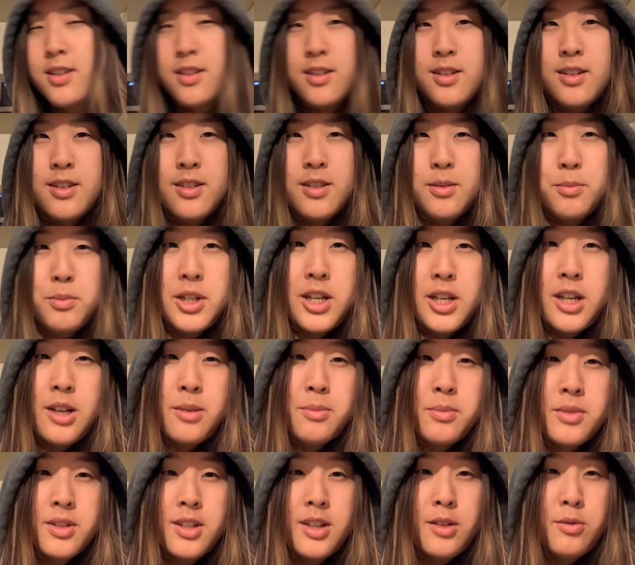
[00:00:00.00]

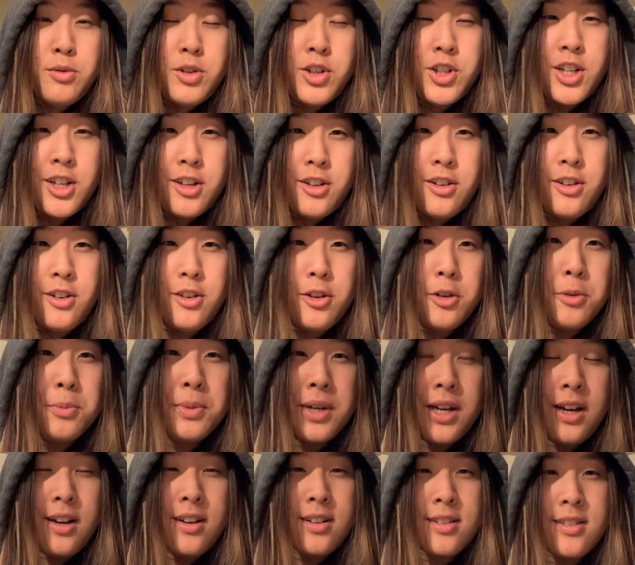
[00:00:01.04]
Sometimes I wish I could go
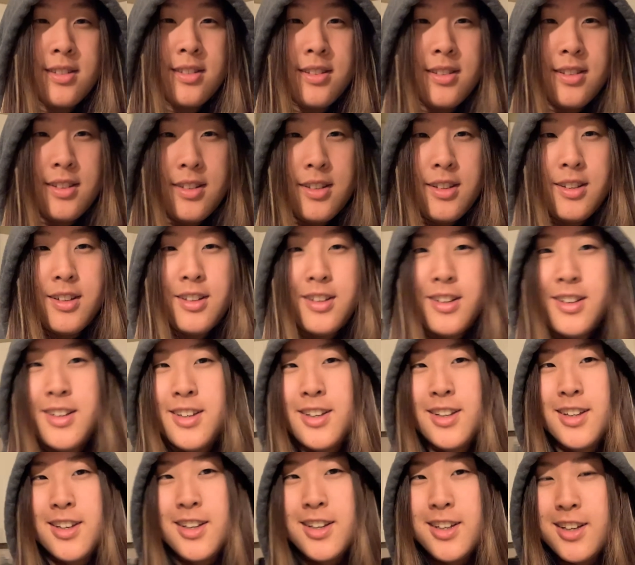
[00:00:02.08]
back to the
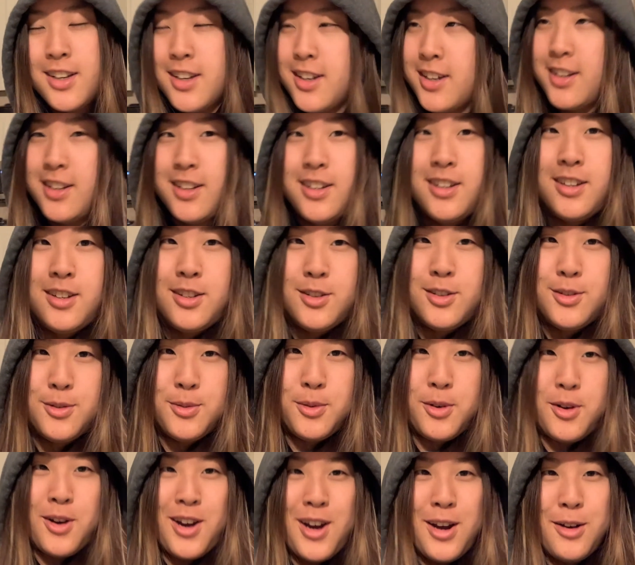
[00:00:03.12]
days
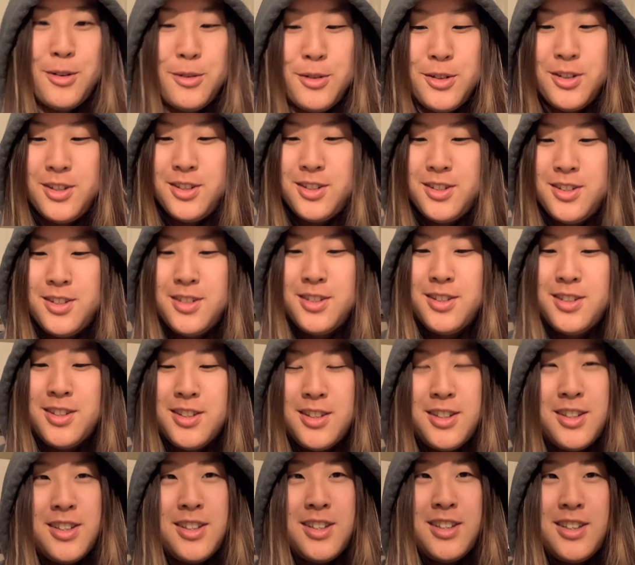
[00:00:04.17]
where I was
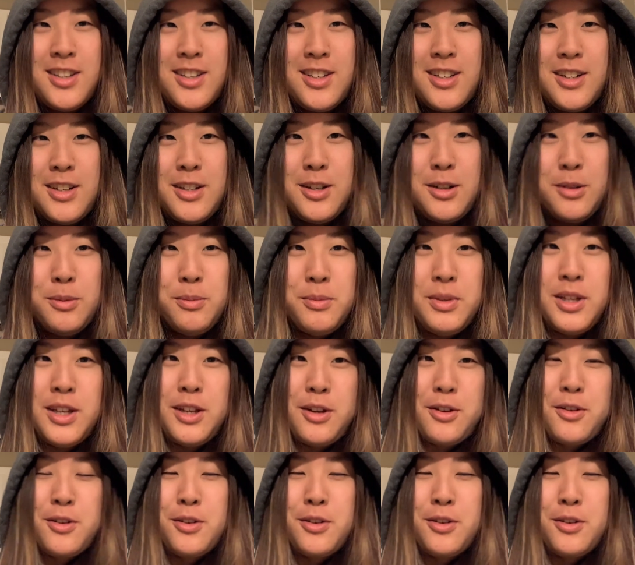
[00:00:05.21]
in